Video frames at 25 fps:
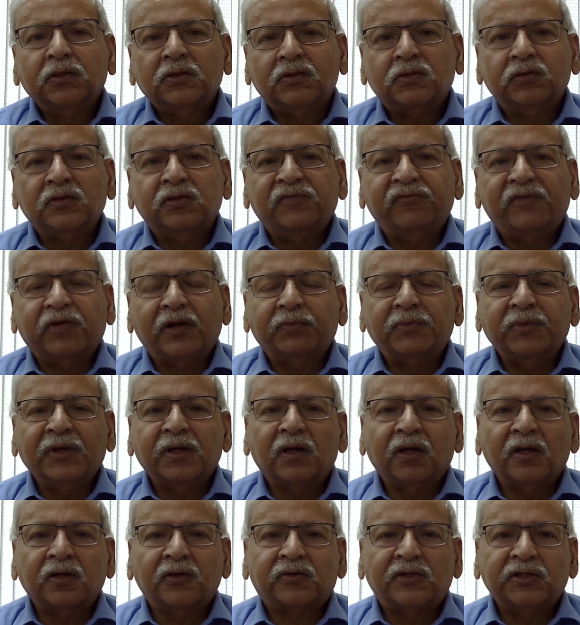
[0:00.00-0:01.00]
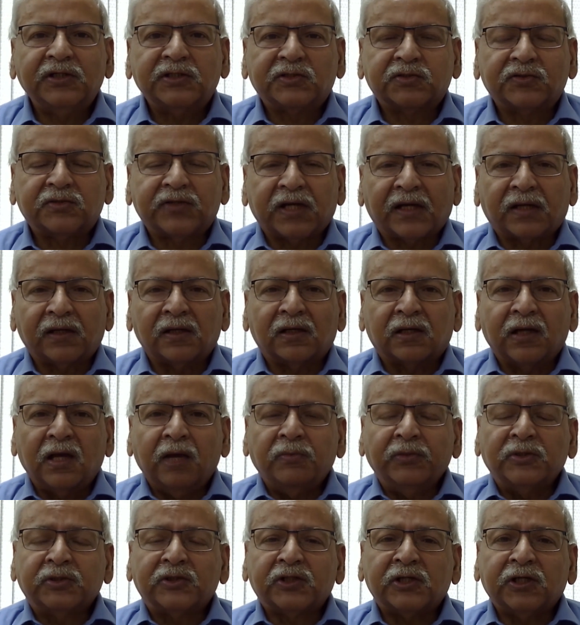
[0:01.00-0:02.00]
to developing countries to tackle climate